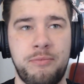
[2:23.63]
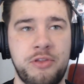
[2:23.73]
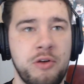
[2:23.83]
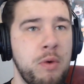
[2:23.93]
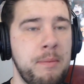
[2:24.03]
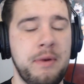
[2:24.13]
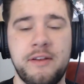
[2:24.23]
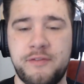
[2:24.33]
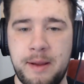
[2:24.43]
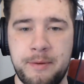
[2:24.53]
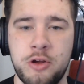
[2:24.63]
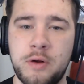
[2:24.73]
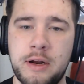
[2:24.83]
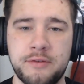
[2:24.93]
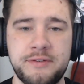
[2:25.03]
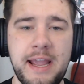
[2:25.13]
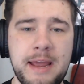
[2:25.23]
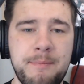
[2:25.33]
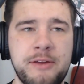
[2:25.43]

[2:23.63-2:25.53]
the women in this family don't understand,